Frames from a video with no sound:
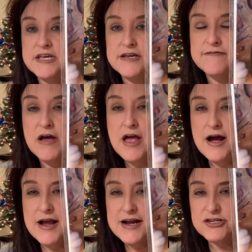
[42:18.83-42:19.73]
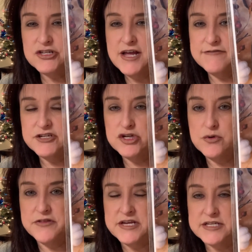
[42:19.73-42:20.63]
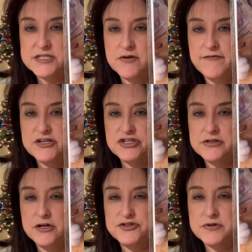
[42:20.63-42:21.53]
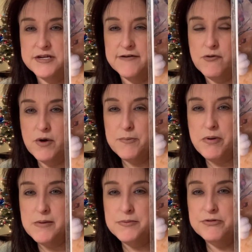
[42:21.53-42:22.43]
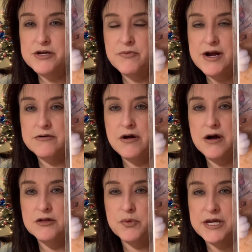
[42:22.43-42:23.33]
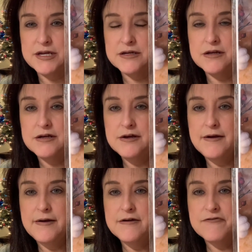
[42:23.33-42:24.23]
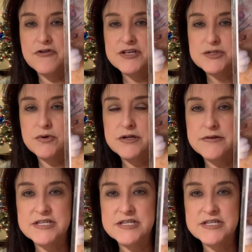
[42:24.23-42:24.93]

Eve. I actually have two of these, so eventually I'll do a giveaway probably around Halloween for this one.